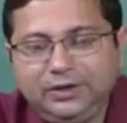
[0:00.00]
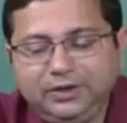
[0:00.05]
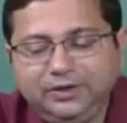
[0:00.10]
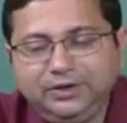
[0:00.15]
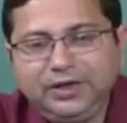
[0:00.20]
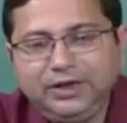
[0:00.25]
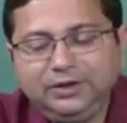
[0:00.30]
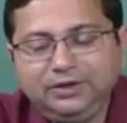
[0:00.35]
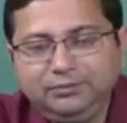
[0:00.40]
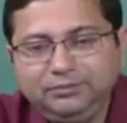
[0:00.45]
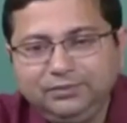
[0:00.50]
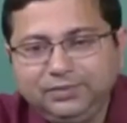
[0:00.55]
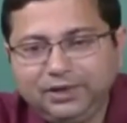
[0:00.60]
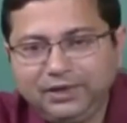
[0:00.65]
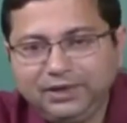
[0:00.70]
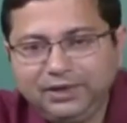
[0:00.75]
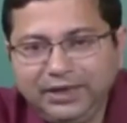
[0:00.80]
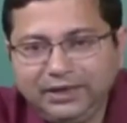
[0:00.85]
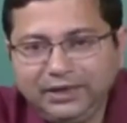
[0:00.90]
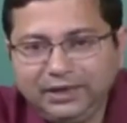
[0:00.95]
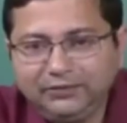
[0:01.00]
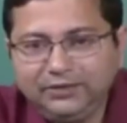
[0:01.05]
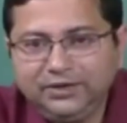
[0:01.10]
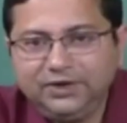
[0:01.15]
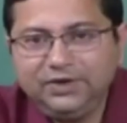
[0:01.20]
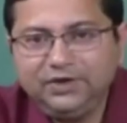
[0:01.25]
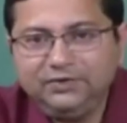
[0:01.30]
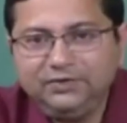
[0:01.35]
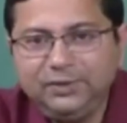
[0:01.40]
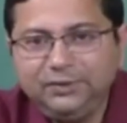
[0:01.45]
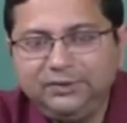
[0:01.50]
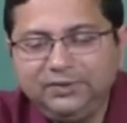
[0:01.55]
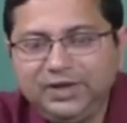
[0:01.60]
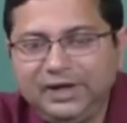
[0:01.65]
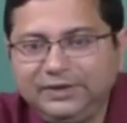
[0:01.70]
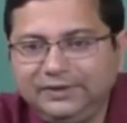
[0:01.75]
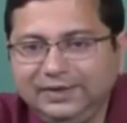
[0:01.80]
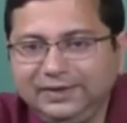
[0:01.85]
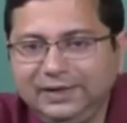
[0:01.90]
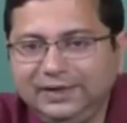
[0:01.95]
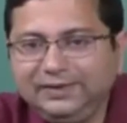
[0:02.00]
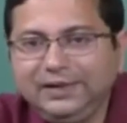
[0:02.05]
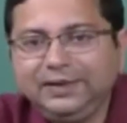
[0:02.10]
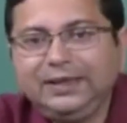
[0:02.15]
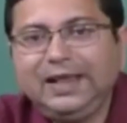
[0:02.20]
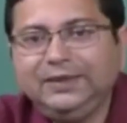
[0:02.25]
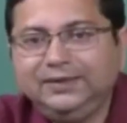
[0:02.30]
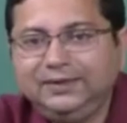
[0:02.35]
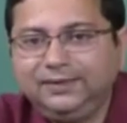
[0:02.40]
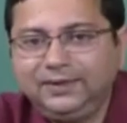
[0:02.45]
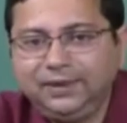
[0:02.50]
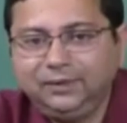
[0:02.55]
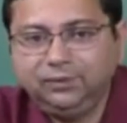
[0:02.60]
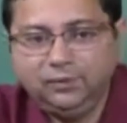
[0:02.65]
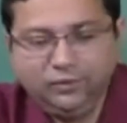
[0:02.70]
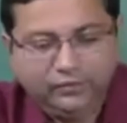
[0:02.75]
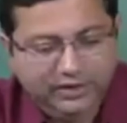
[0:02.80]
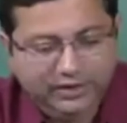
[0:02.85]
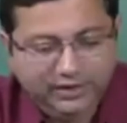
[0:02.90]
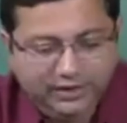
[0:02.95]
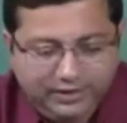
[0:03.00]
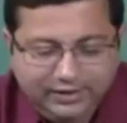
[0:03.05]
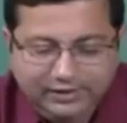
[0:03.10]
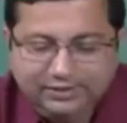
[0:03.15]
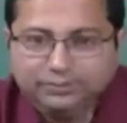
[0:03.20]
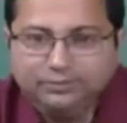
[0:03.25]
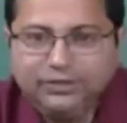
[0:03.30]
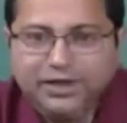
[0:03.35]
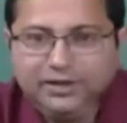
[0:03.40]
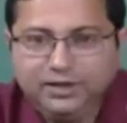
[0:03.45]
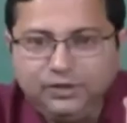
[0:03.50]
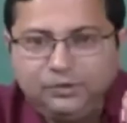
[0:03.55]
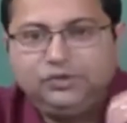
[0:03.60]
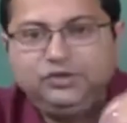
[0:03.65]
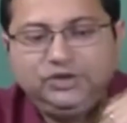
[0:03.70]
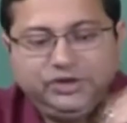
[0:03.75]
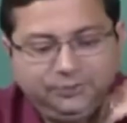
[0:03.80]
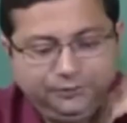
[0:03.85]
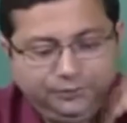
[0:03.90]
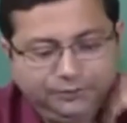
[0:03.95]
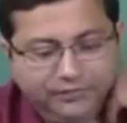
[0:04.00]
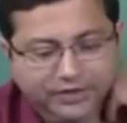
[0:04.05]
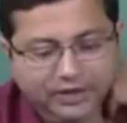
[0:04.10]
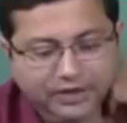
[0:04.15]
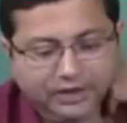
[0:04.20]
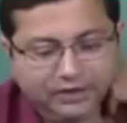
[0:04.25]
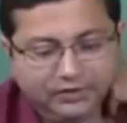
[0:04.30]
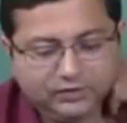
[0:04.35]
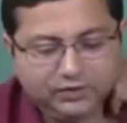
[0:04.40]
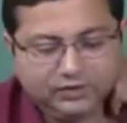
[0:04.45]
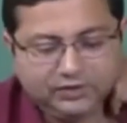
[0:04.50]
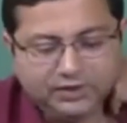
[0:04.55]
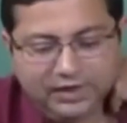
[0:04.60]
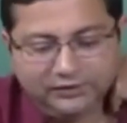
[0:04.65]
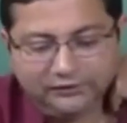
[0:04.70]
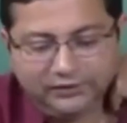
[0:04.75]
the rate of the rate at which it is vaporizing and the gases are moving is my u g. So,